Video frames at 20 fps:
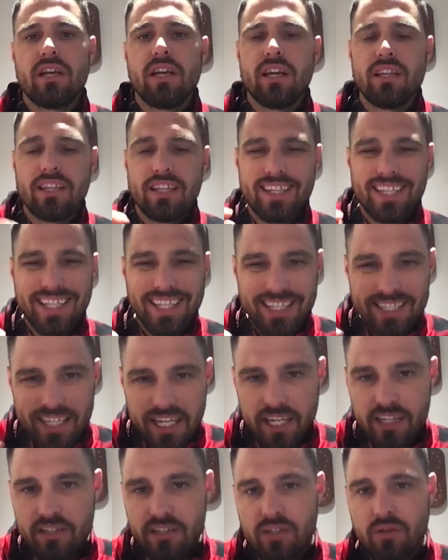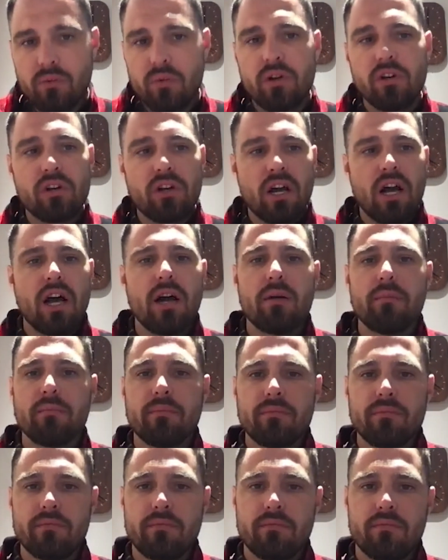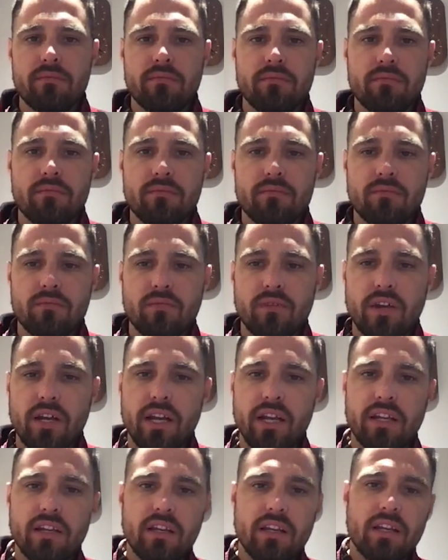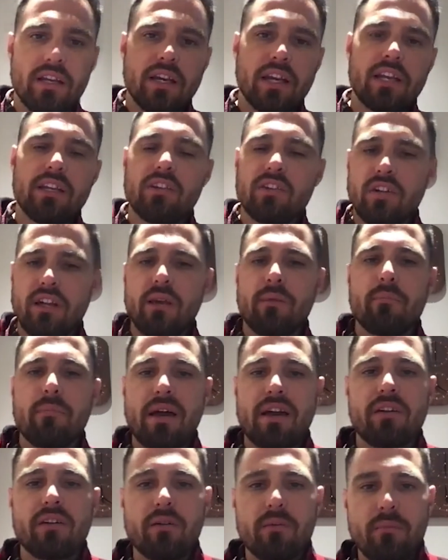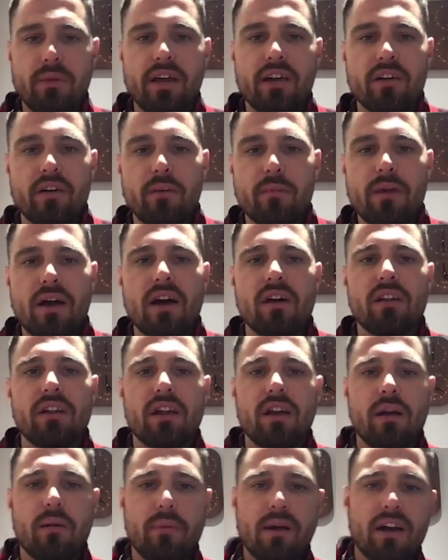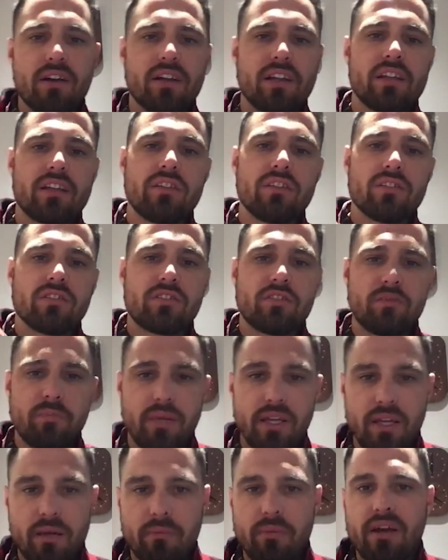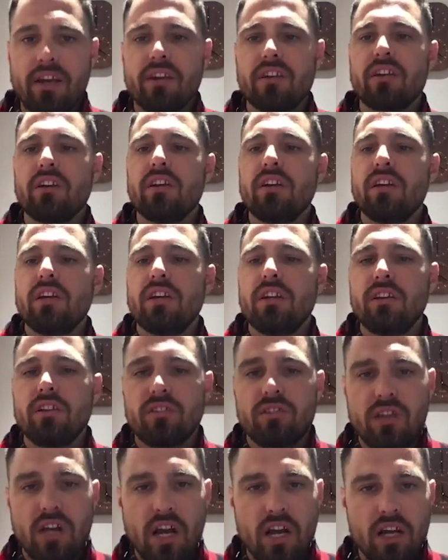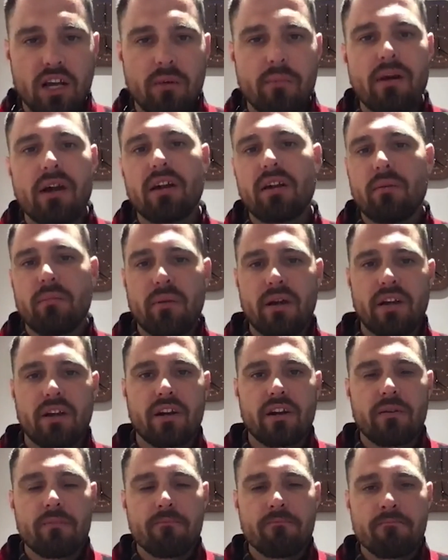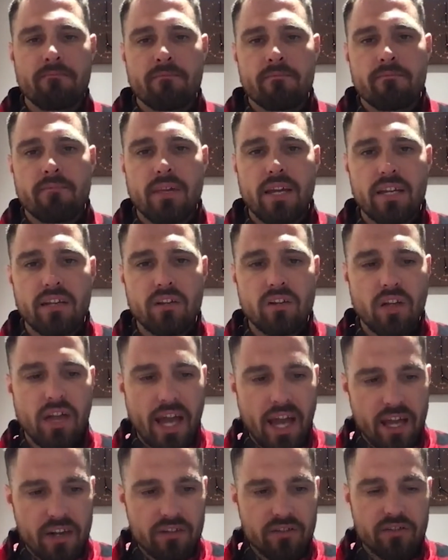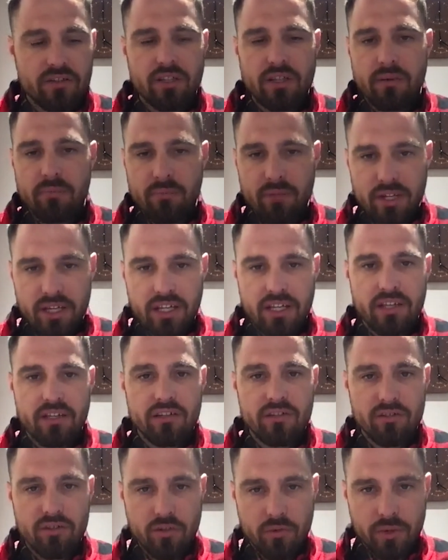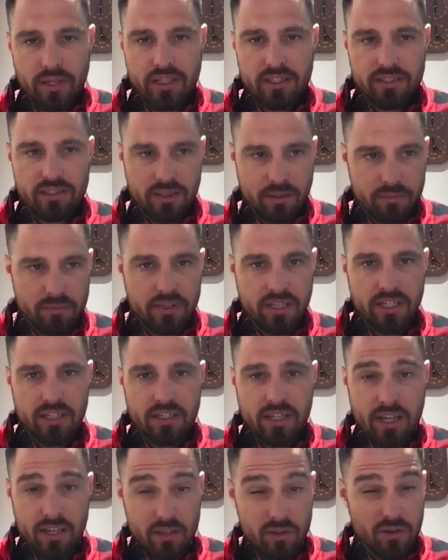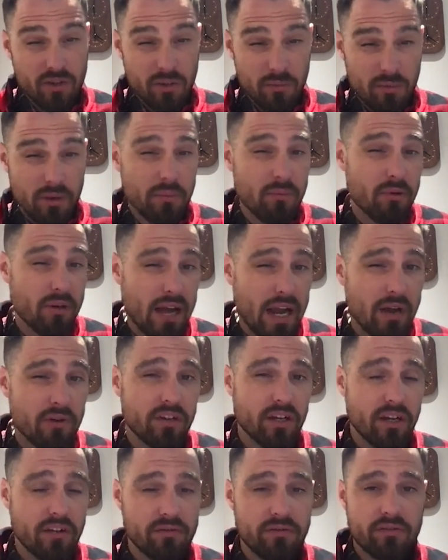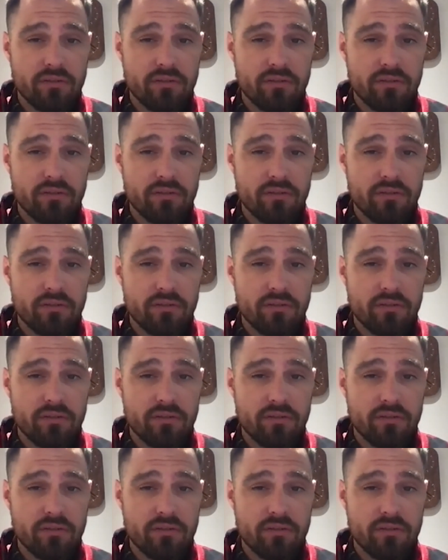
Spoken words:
And then the attention will come, right? And you'll get better and better about it. You'll speak better. You'll talk about it better. And you'll actually be doing something that you can be proud of.